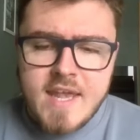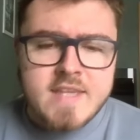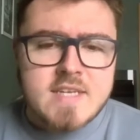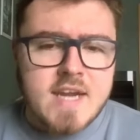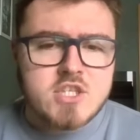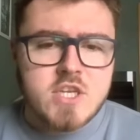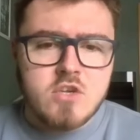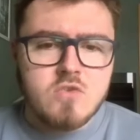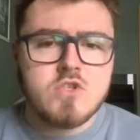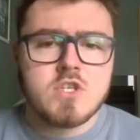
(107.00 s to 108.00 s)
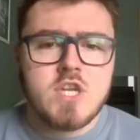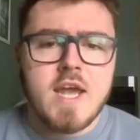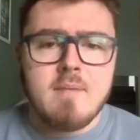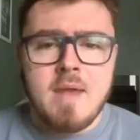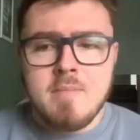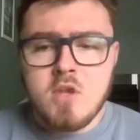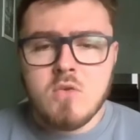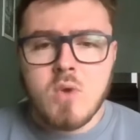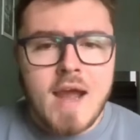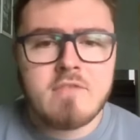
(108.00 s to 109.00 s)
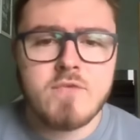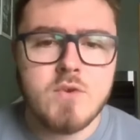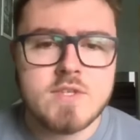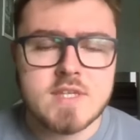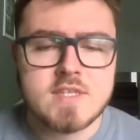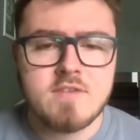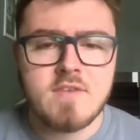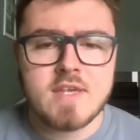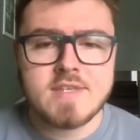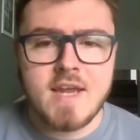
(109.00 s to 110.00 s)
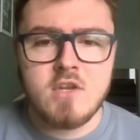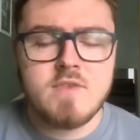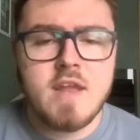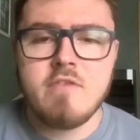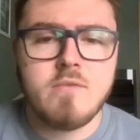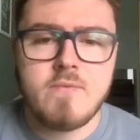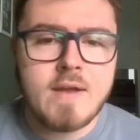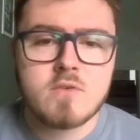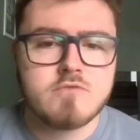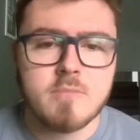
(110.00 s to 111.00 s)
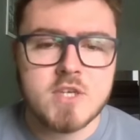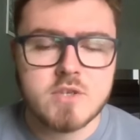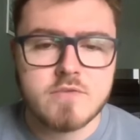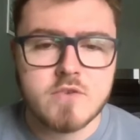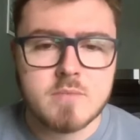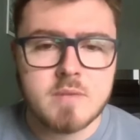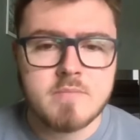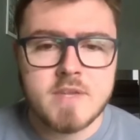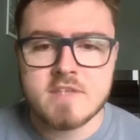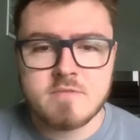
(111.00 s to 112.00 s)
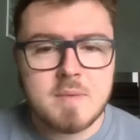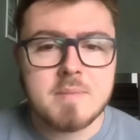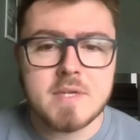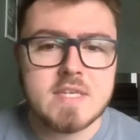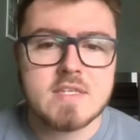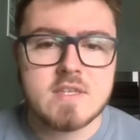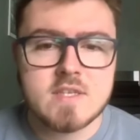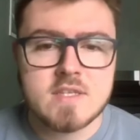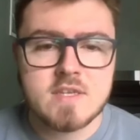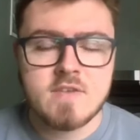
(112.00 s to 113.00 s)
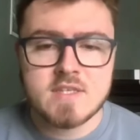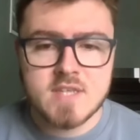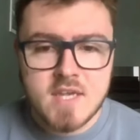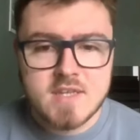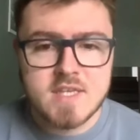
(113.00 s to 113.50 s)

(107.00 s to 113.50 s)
isn't actually you just yet. Maybe you have food sensitivities and you've never found remission from them. These have been persistent sensitivities.